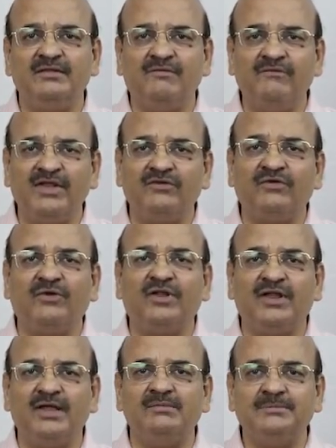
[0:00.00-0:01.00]
a very short
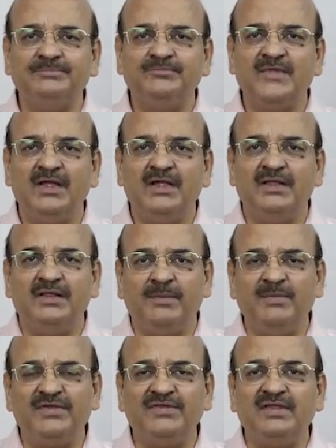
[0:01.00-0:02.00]
time. The
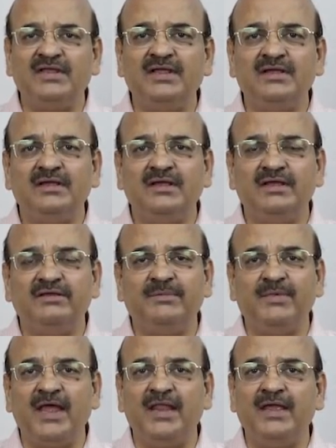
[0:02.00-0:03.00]
amazing thing is the
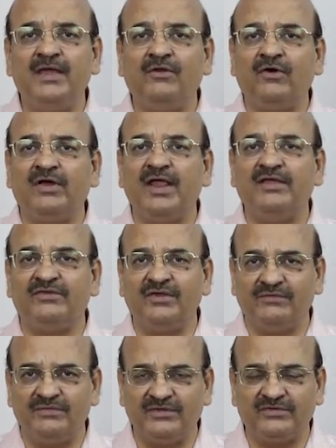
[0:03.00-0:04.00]
planning and organizing
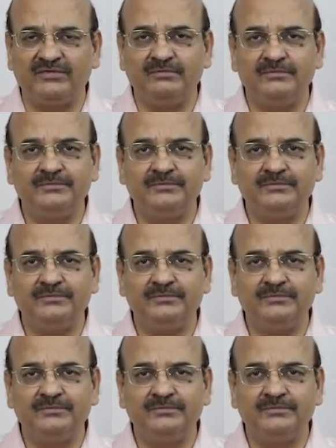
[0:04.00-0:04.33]
of this.